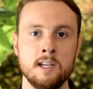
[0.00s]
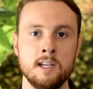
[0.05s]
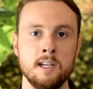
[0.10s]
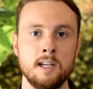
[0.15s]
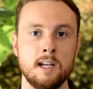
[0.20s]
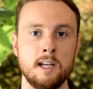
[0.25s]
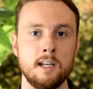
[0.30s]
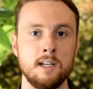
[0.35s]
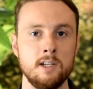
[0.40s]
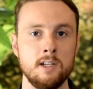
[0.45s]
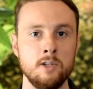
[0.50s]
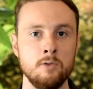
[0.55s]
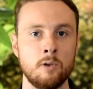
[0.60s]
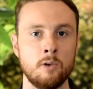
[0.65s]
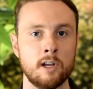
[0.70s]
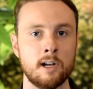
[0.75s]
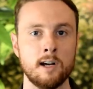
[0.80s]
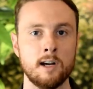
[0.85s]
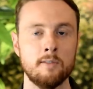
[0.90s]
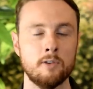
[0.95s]
and you want to
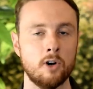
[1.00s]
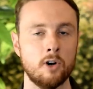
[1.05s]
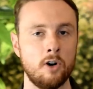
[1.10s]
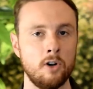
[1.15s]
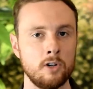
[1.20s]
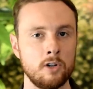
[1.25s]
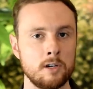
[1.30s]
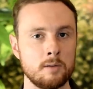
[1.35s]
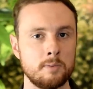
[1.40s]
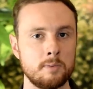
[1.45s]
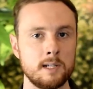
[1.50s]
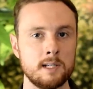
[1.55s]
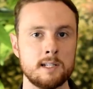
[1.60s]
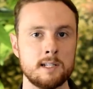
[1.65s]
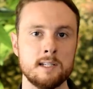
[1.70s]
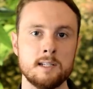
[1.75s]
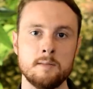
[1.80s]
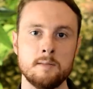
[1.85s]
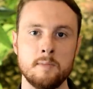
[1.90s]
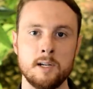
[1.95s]
cover all your bases
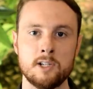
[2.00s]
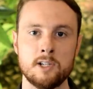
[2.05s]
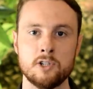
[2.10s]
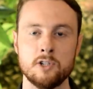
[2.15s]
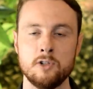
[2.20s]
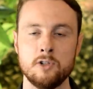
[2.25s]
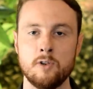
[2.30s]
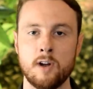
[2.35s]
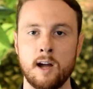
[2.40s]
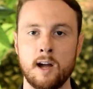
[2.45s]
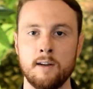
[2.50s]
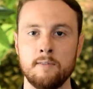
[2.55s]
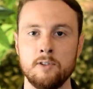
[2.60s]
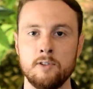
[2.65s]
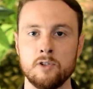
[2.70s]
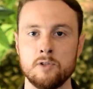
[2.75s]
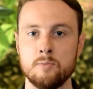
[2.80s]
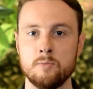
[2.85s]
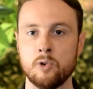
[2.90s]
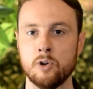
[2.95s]
and make sure you have those
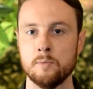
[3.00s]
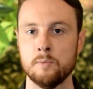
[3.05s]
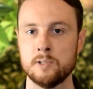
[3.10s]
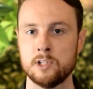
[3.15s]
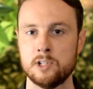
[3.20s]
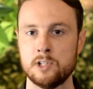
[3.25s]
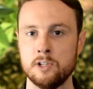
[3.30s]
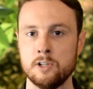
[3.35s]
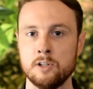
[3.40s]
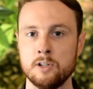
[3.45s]
more obscure,